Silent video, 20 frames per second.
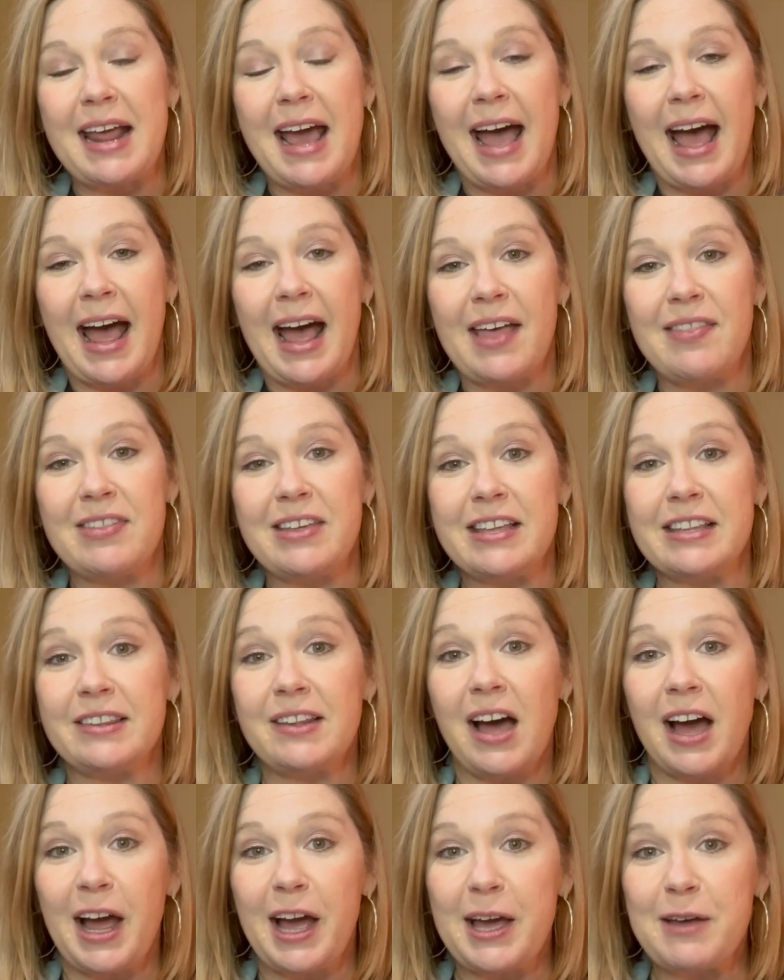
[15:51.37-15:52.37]
at the
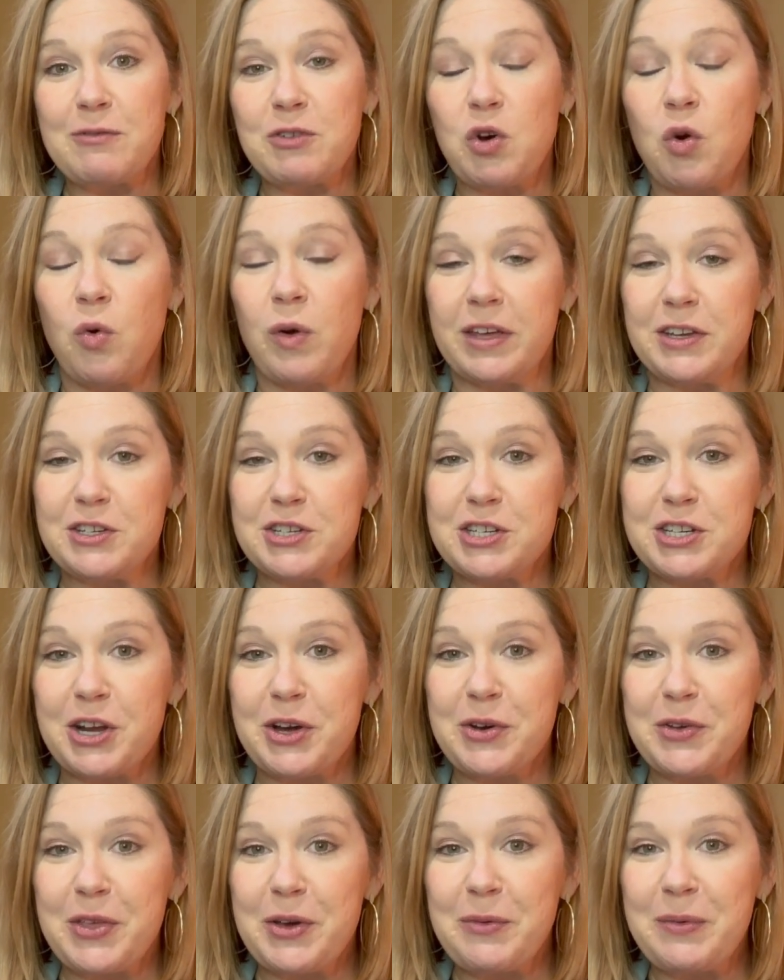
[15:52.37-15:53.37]
live quiz
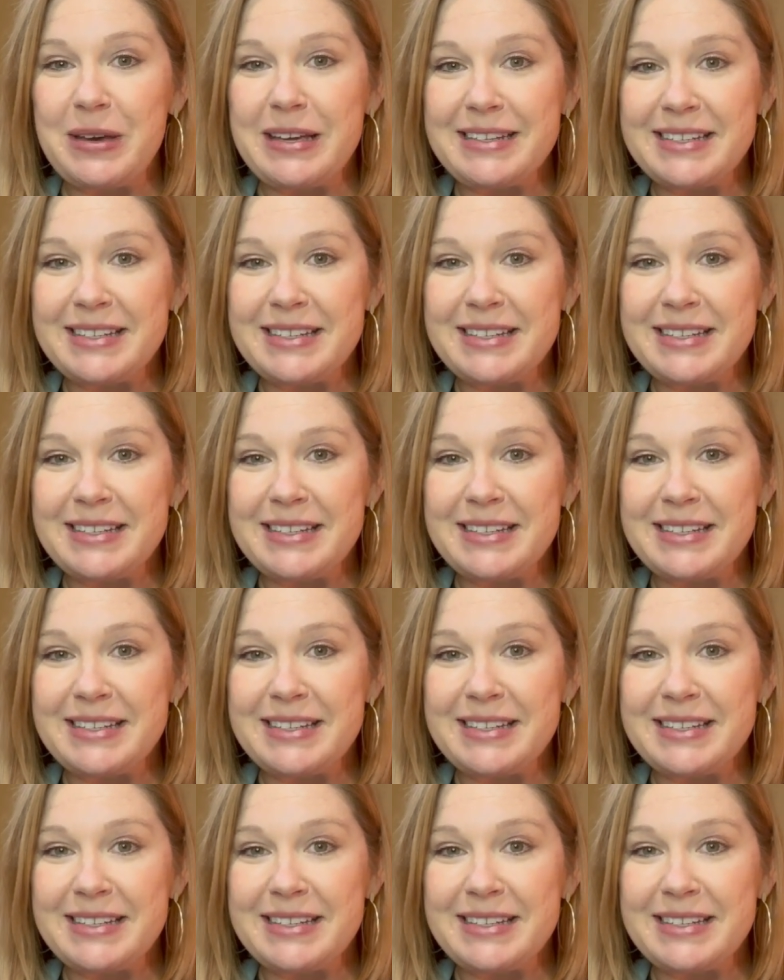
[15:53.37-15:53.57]
show that we